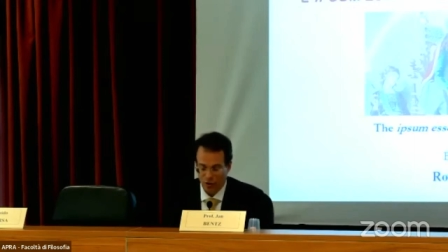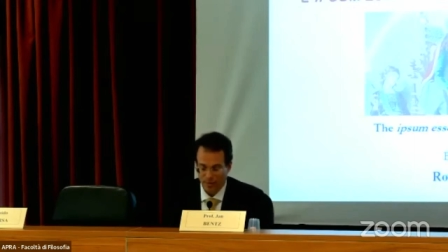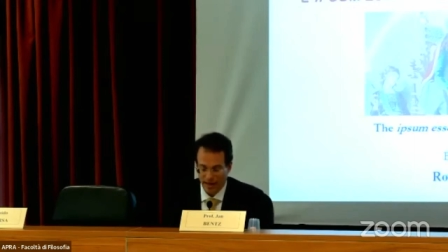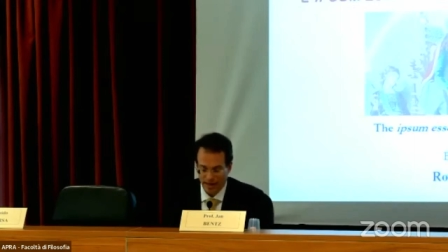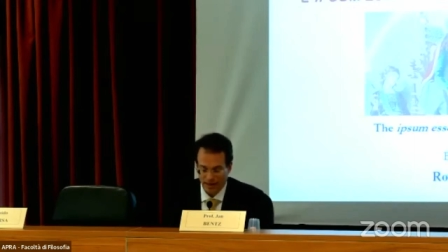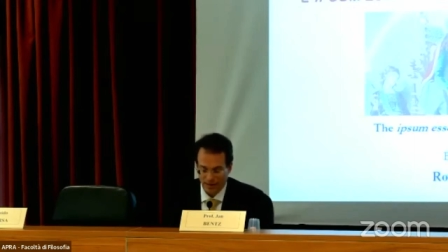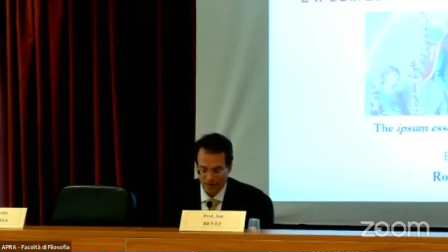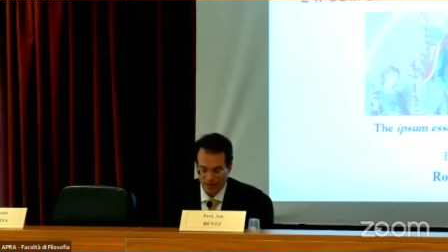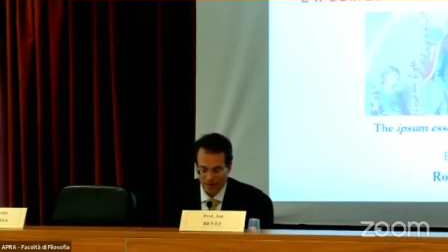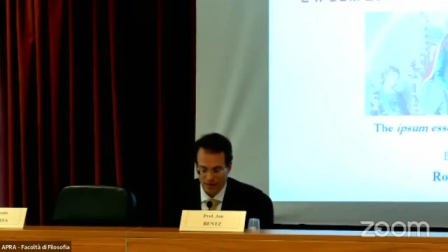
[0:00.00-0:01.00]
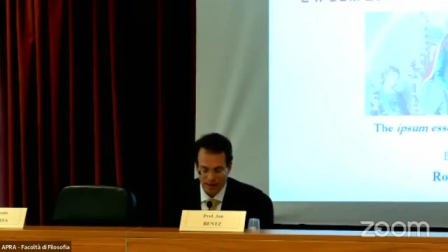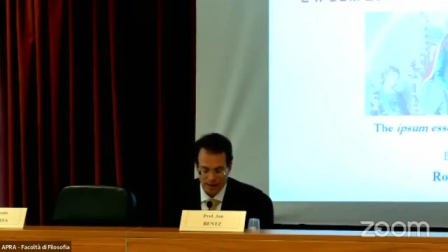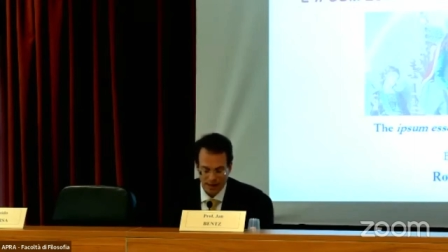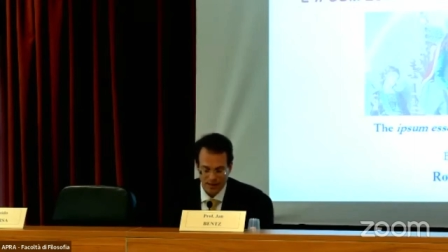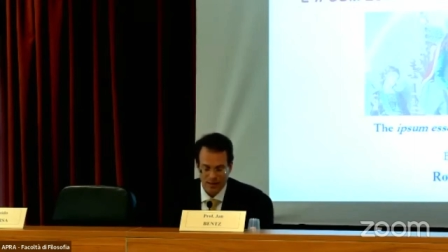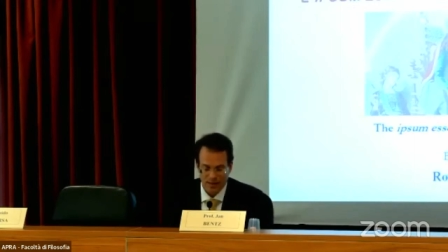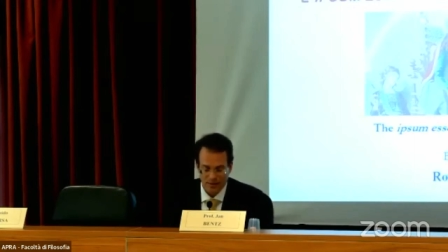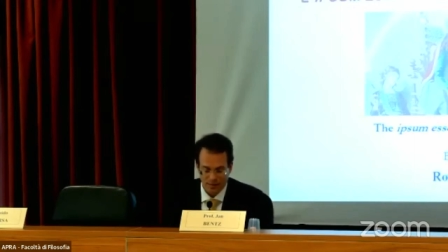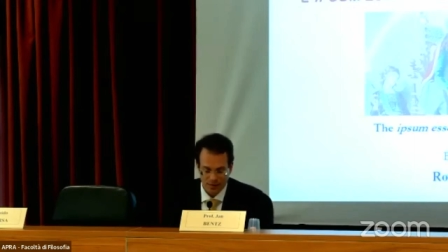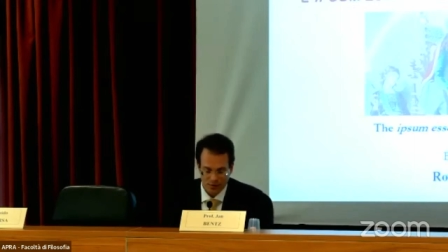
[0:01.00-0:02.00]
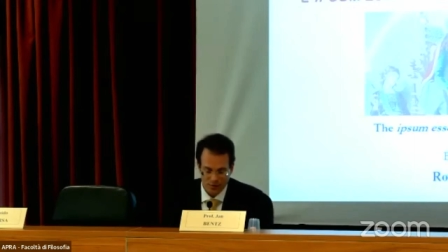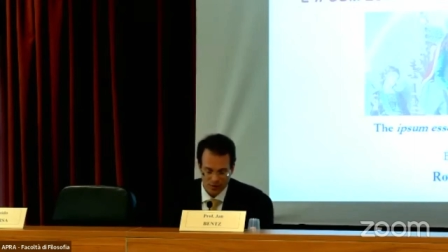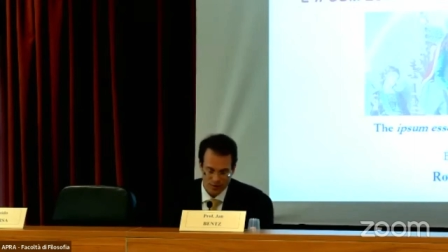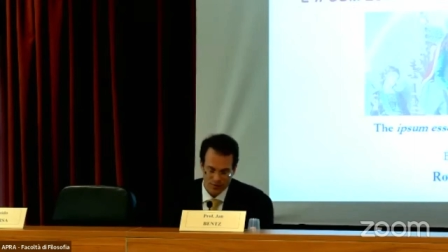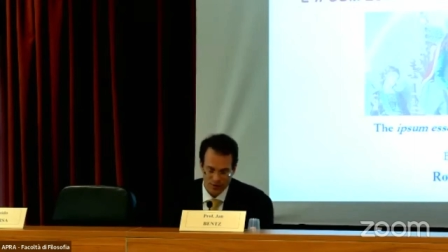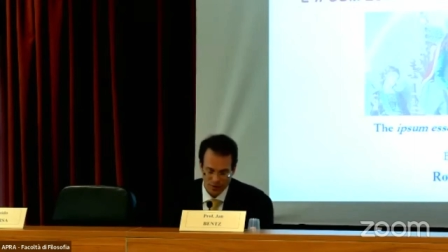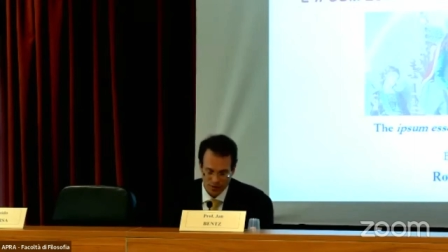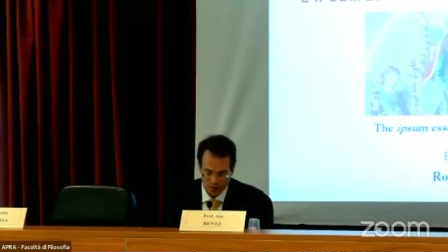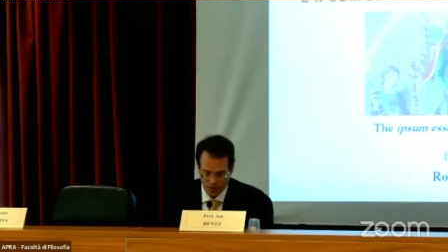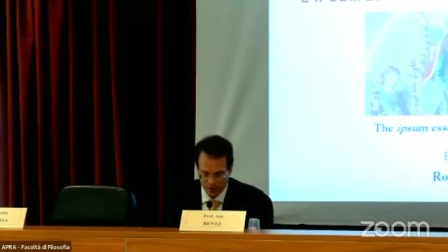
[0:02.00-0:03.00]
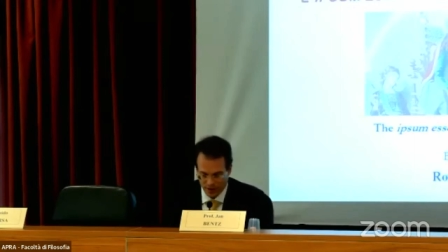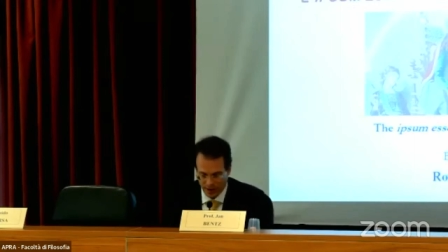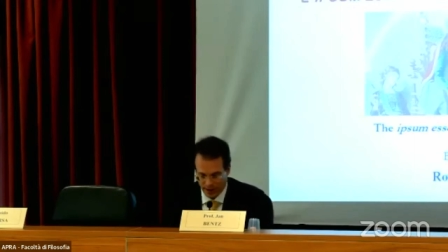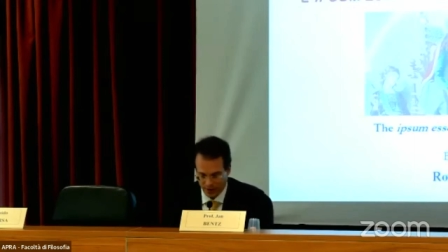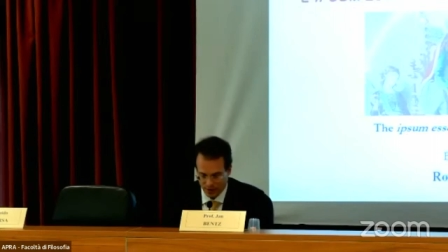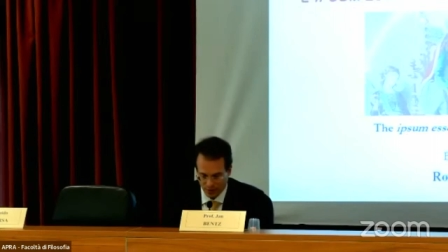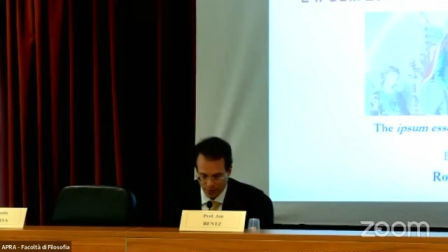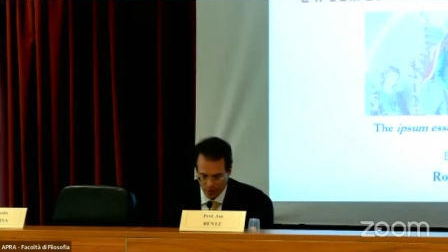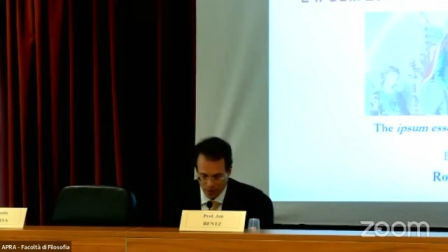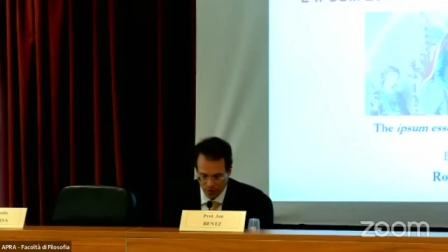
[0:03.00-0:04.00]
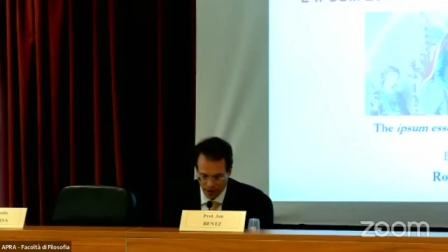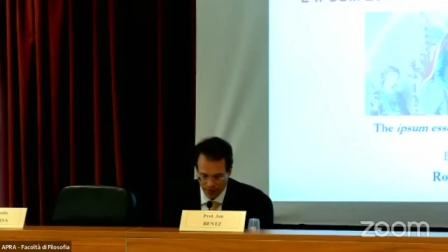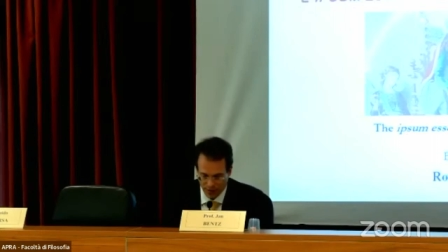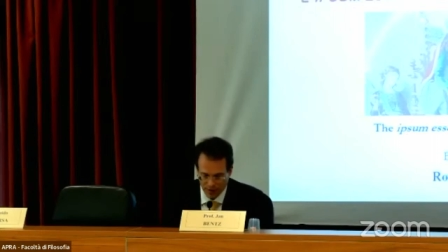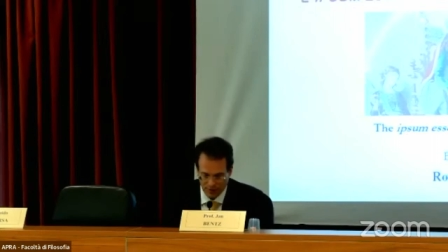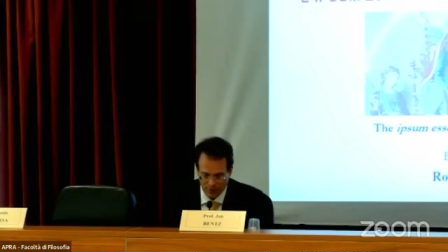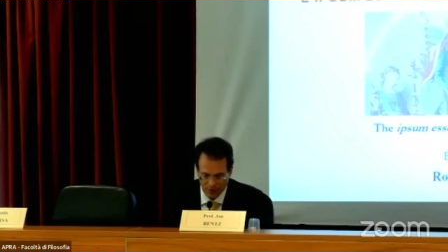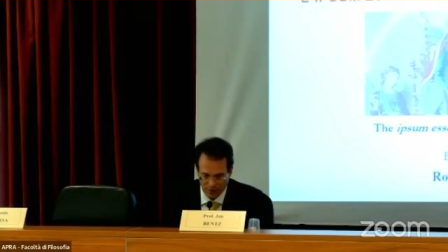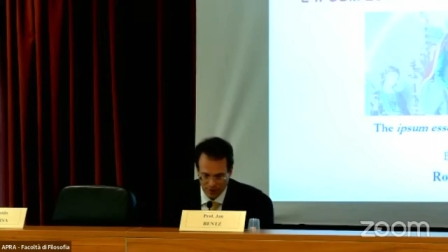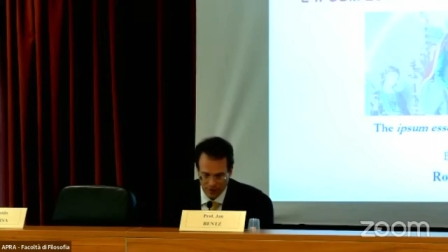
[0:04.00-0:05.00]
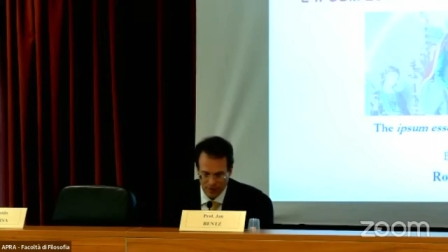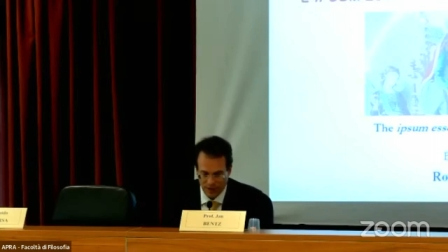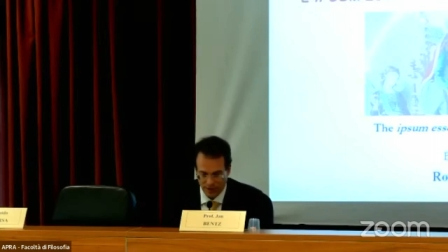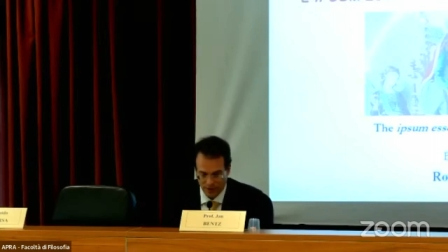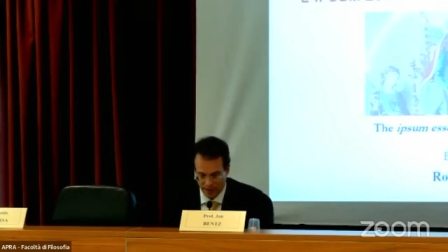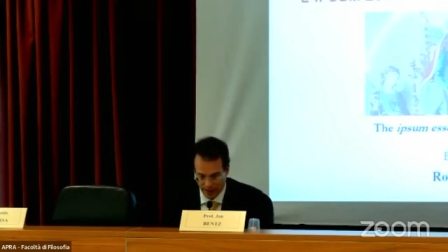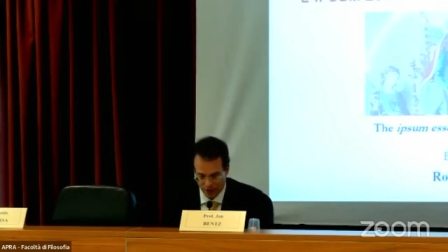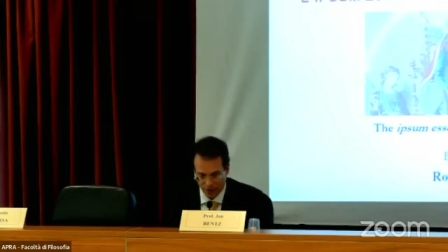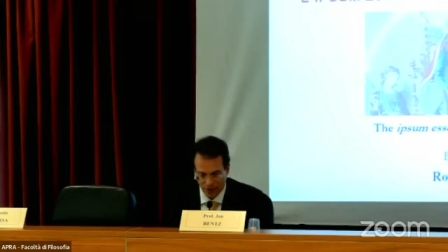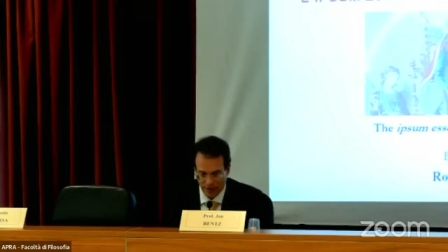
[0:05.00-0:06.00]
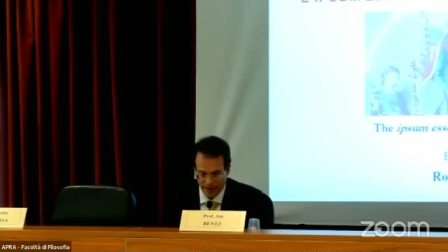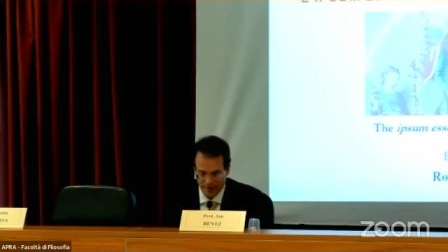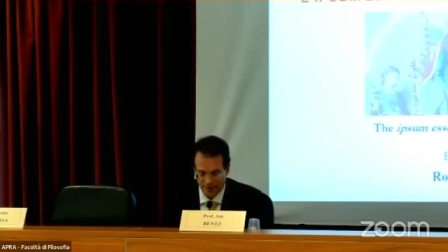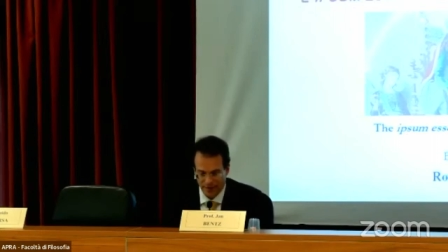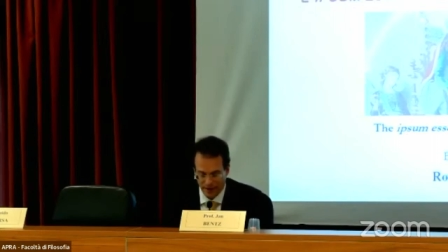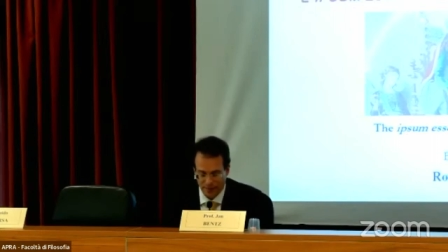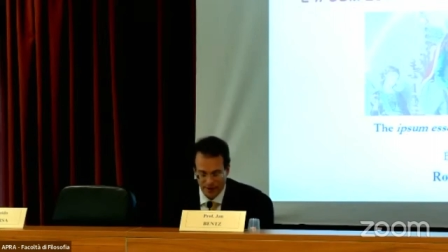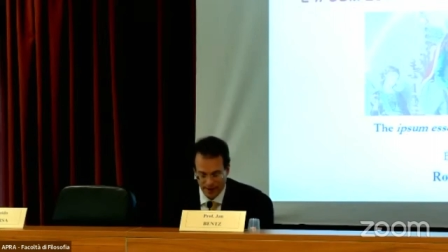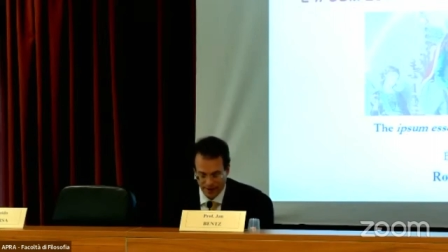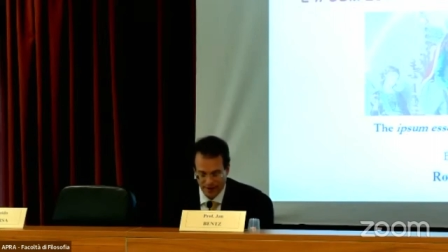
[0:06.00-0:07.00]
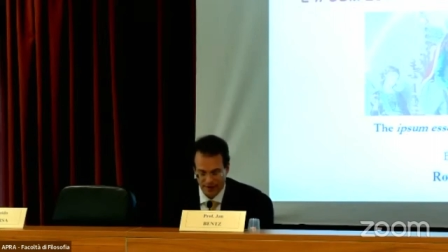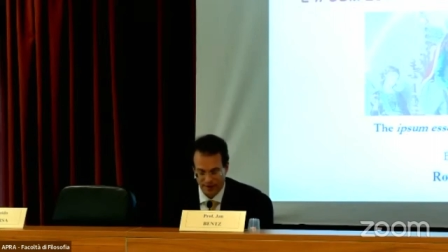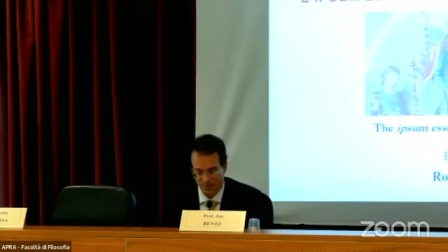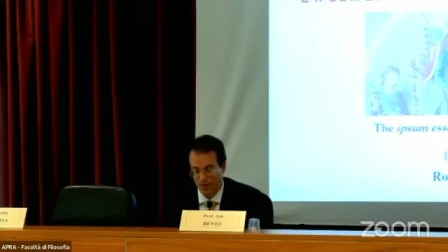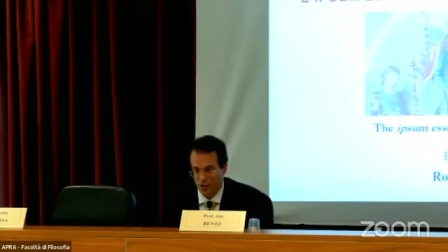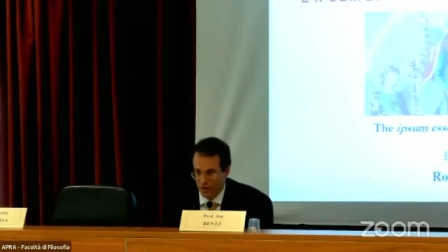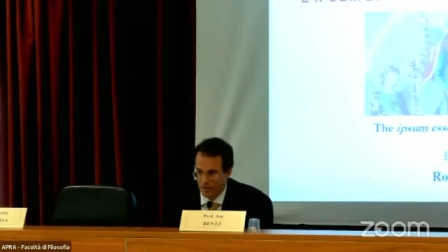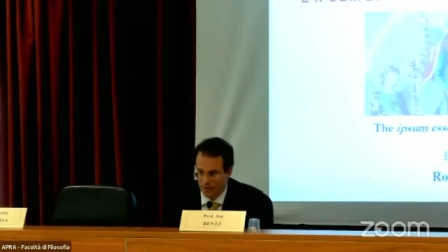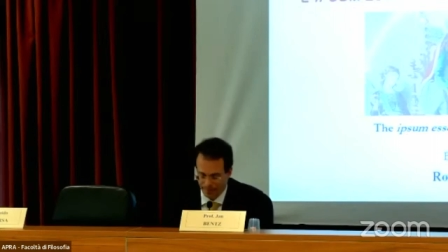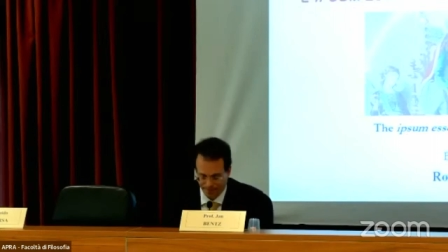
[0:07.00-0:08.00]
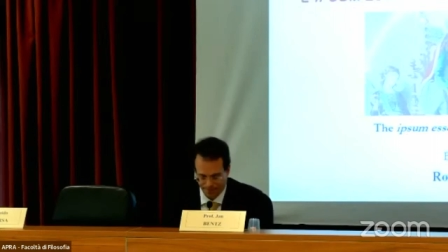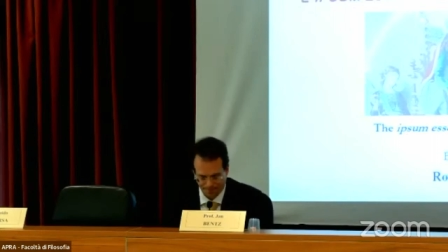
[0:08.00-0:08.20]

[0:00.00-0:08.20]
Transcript: terminates in an individual, which in turn is linked to all other individuals in its nature, classifiable as a species.